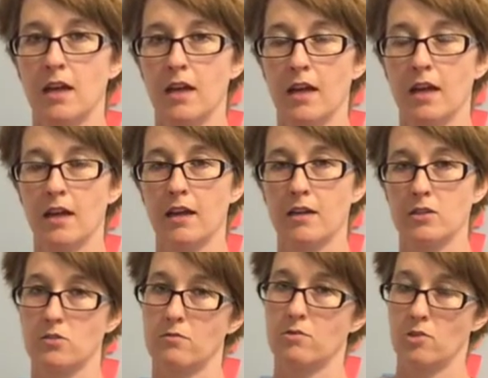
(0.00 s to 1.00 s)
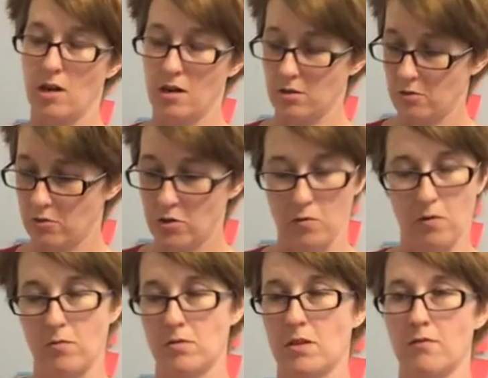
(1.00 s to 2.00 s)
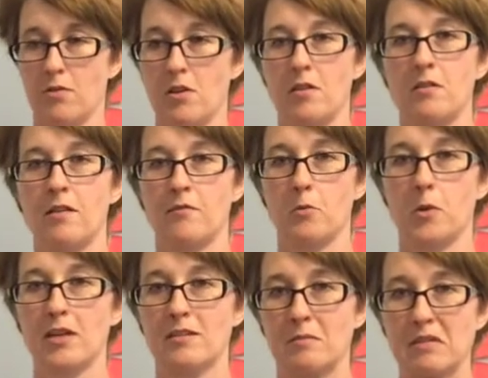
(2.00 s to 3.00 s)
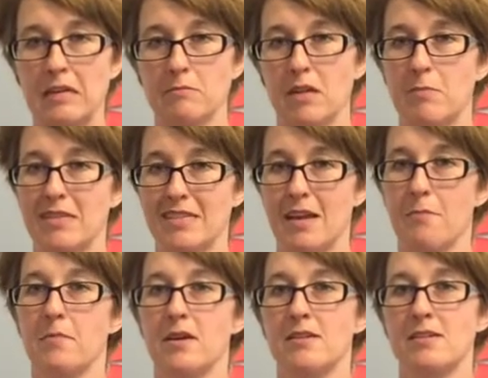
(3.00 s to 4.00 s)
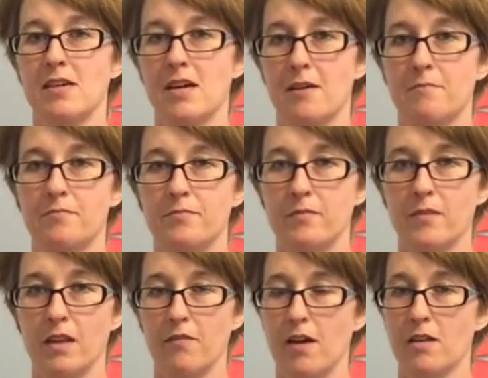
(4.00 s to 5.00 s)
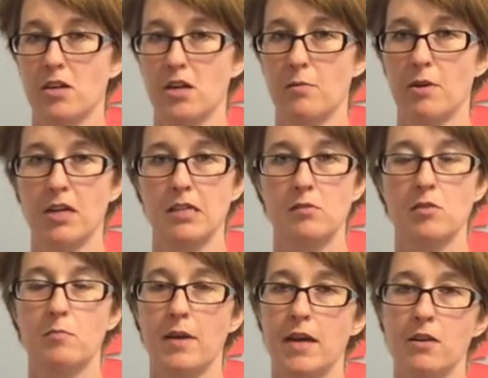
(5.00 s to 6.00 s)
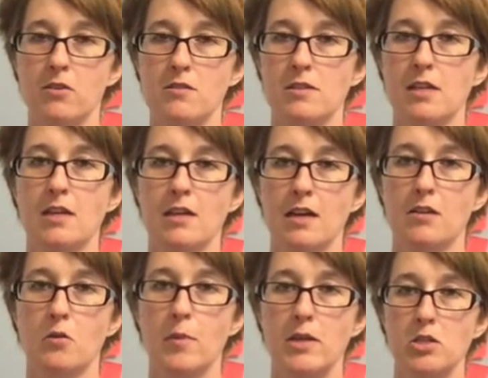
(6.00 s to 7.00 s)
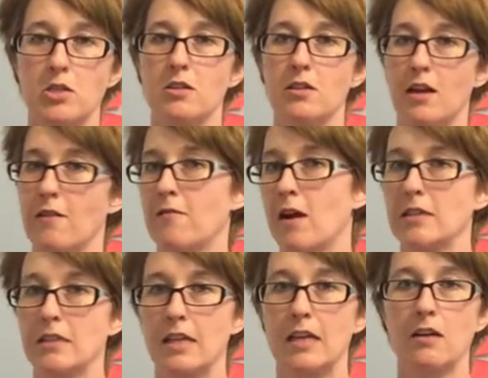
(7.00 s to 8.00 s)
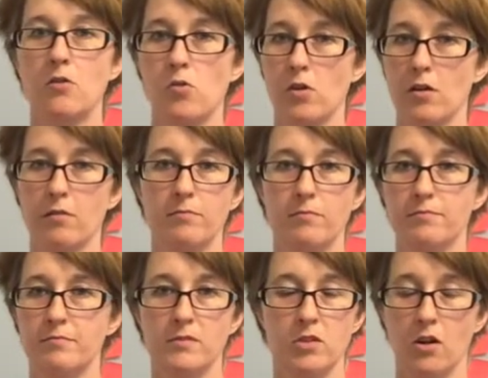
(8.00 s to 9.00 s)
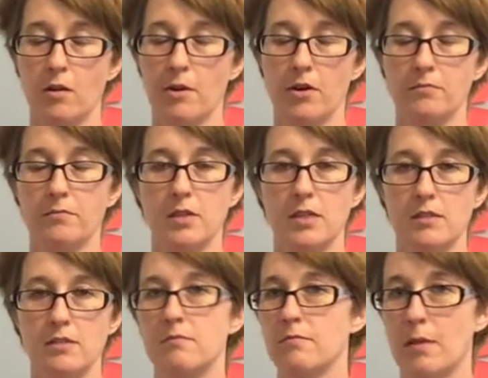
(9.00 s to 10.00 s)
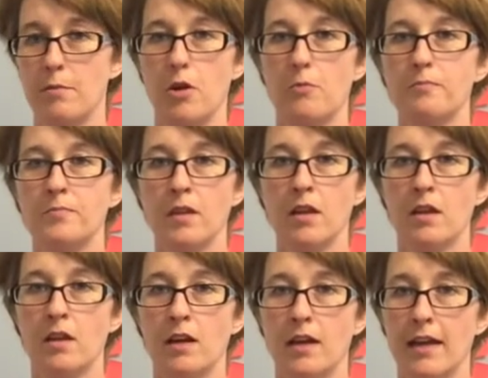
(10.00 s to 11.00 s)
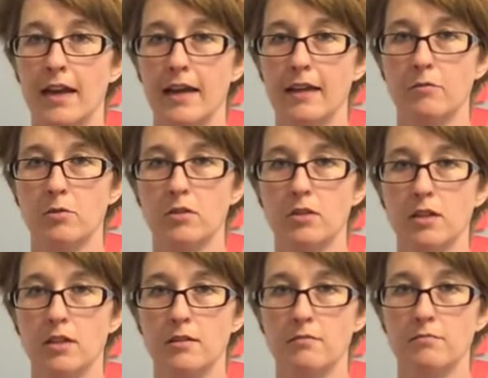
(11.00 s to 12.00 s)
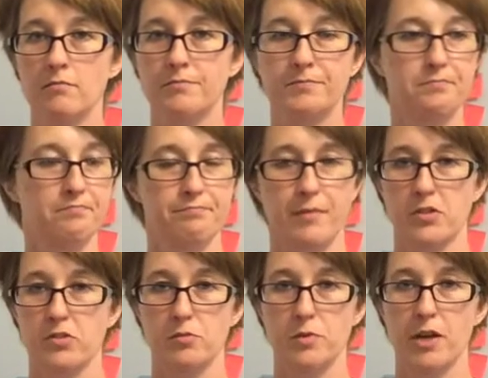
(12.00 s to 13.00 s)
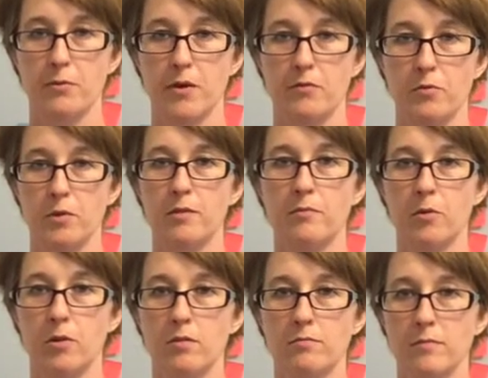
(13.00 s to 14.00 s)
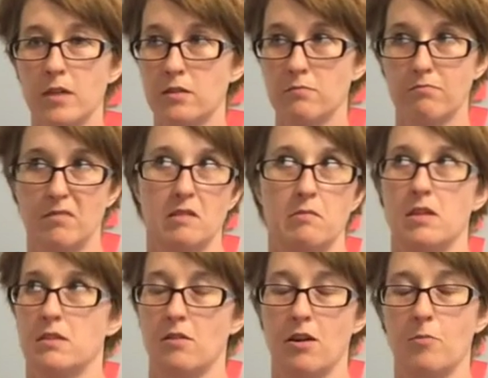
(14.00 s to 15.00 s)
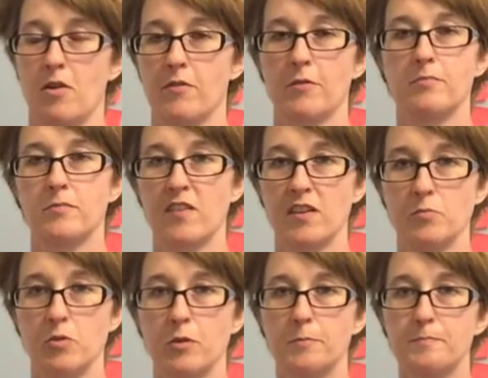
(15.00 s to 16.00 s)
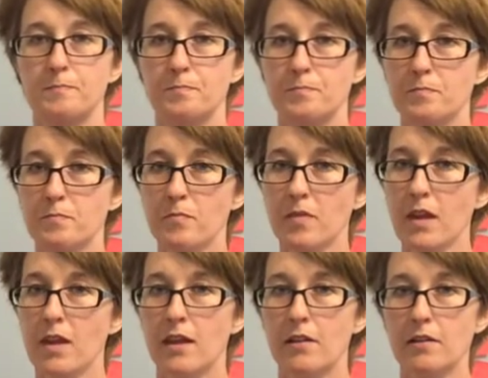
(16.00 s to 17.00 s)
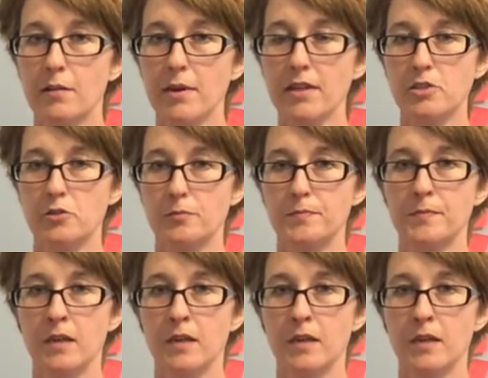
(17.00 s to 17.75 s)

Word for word: And I try to do show notes every every week. Sometimes I miss them, but uh, if I talk about any certain patterns that I don't mention, that I forgot to link or talk about, please let me know. And I will uh, message me on Ravelry or Instagram, wherever, Facebook, and I'll get back to you.